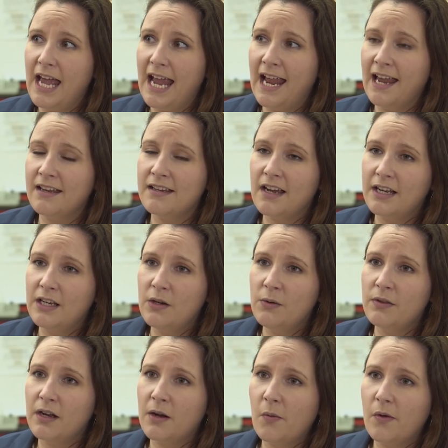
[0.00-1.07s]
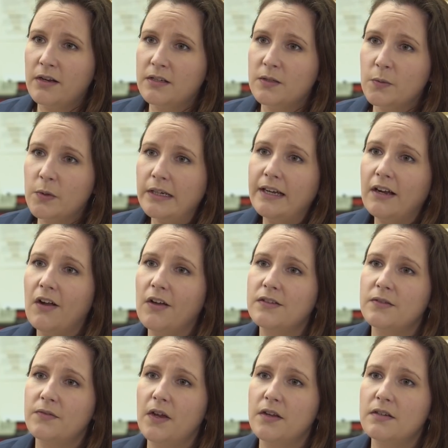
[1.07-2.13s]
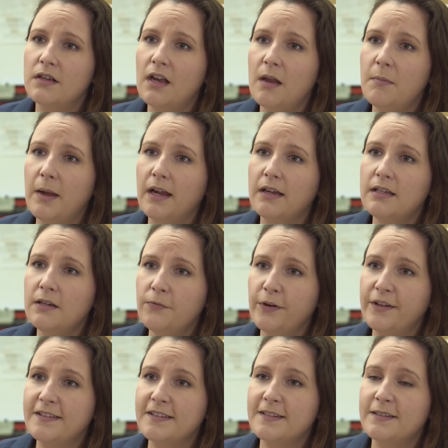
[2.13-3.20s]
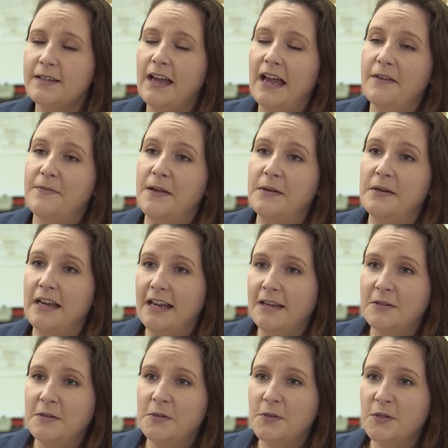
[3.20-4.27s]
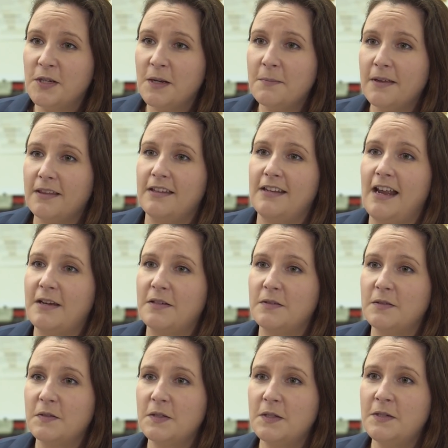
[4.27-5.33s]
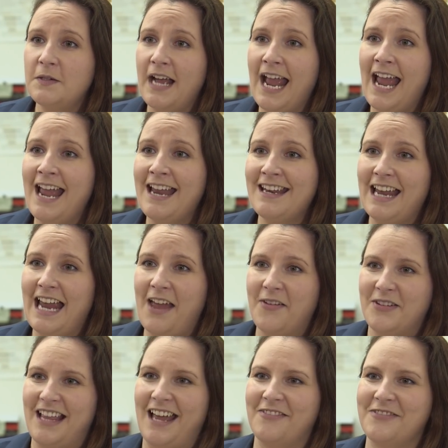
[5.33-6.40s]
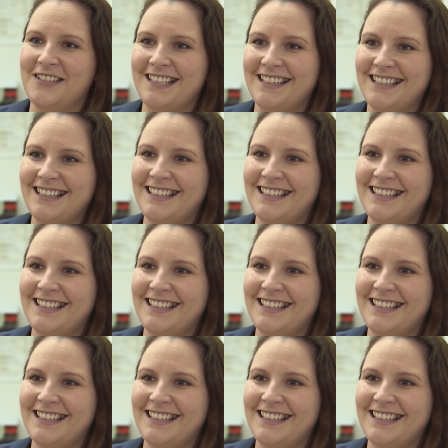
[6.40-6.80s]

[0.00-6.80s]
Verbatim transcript: And I knew that I wanted to work in conservation and make a difference. I found an internship at the National Zoo and I haven't left.